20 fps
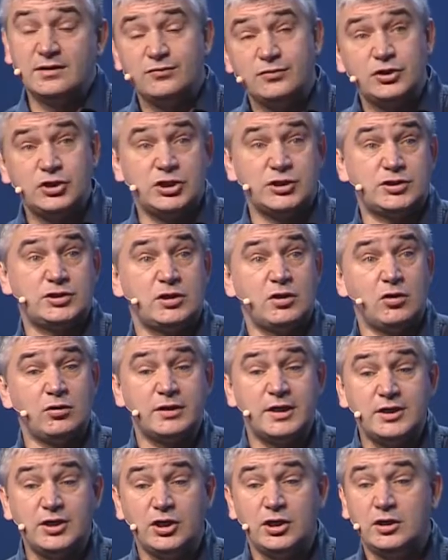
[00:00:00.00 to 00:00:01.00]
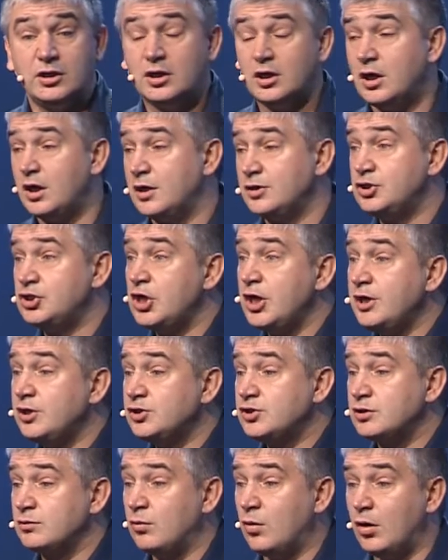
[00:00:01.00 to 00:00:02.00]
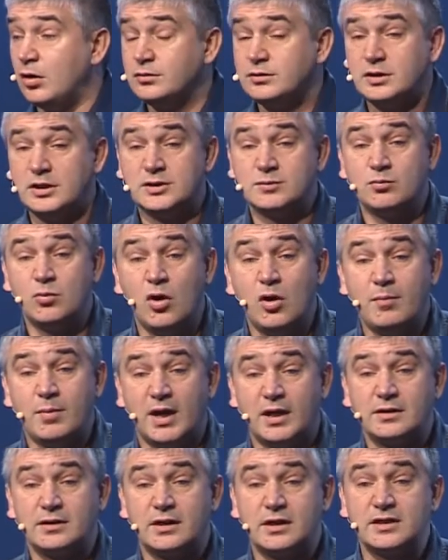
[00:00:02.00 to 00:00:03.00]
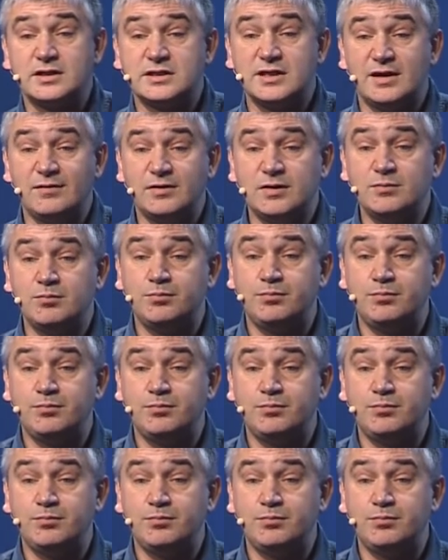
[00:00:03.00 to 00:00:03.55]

which has already changed the world, is mobile. There are 7